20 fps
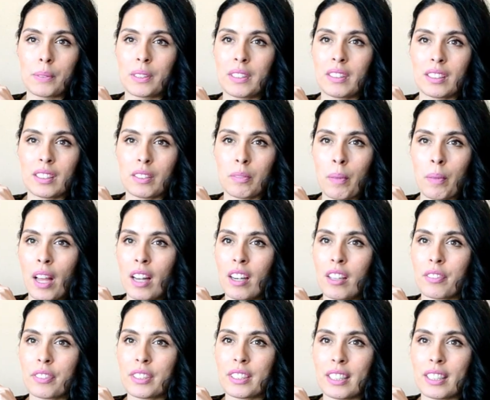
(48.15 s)
It doesn't matter
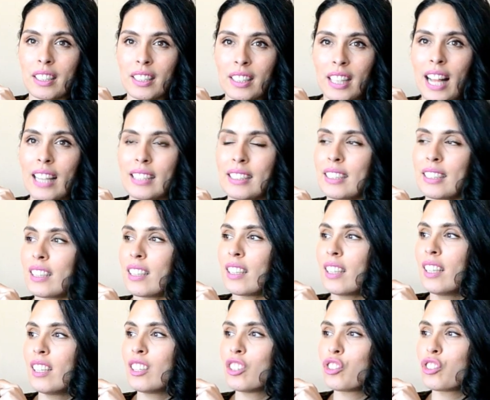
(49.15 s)
if it's a classic
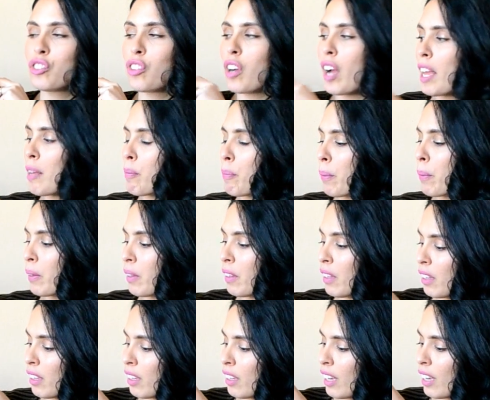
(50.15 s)
stripe,
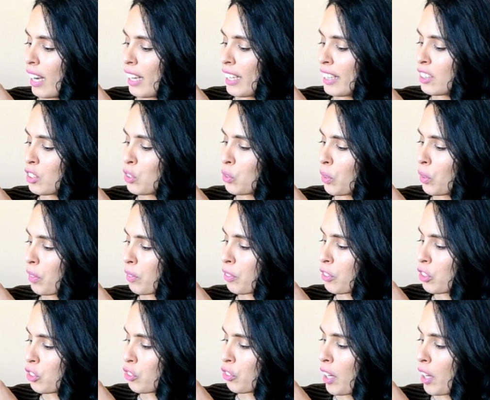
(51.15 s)
any sort of
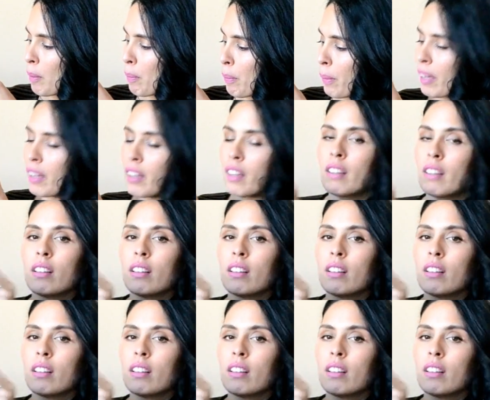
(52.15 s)
striping.